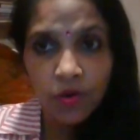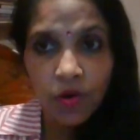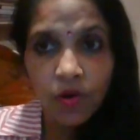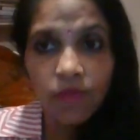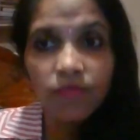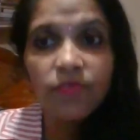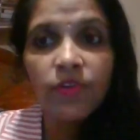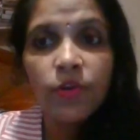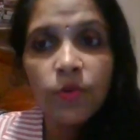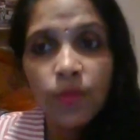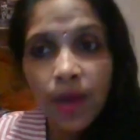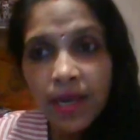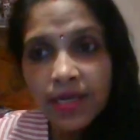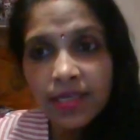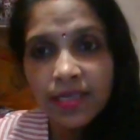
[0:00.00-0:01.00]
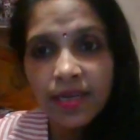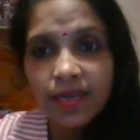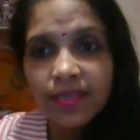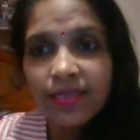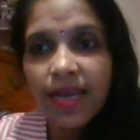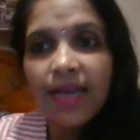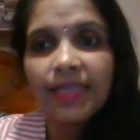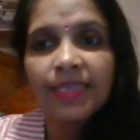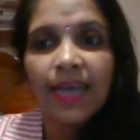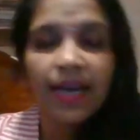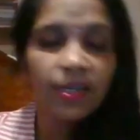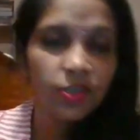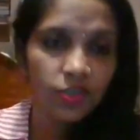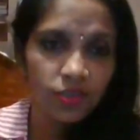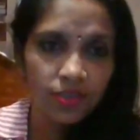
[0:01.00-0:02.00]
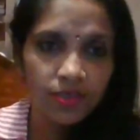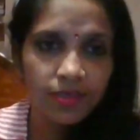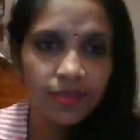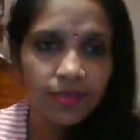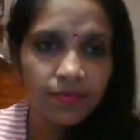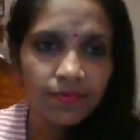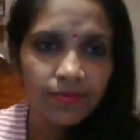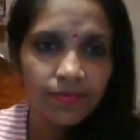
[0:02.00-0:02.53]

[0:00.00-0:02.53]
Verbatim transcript: of new ideas and actions.